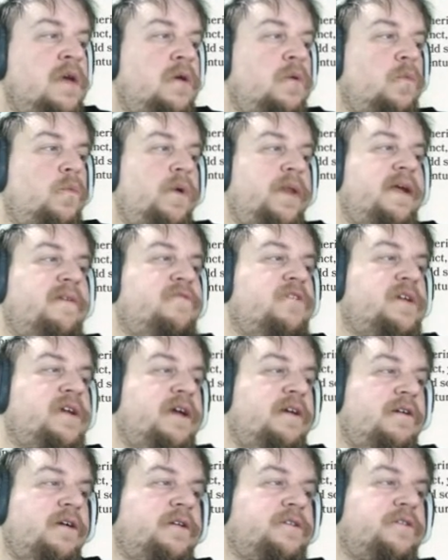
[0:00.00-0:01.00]
Whenever
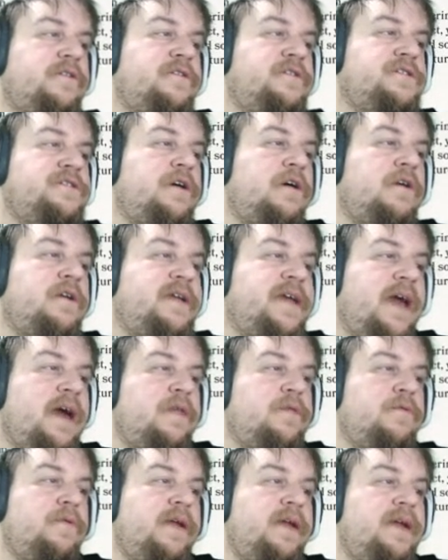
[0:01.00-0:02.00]
characters are
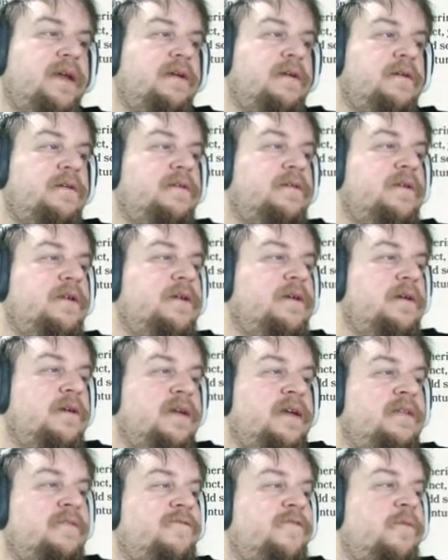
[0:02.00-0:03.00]
gathering
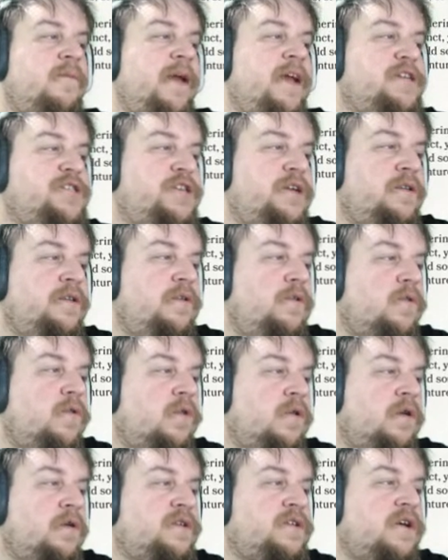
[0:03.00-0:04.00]
information
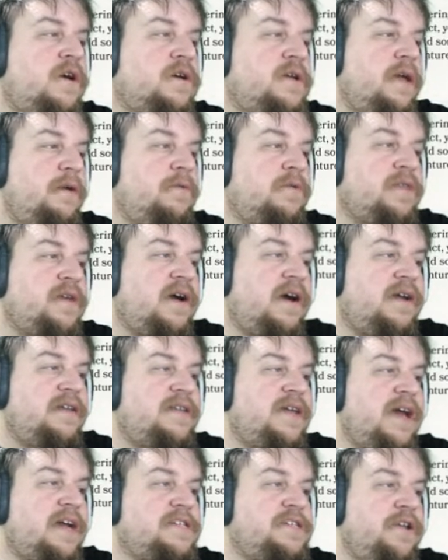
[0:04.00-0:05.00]
or talking with
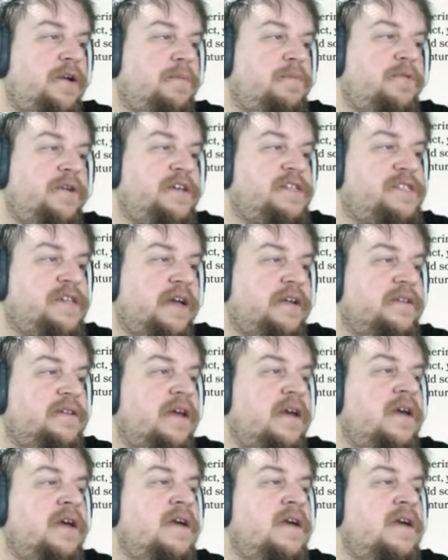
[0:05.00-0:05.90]
contacts in a precinct,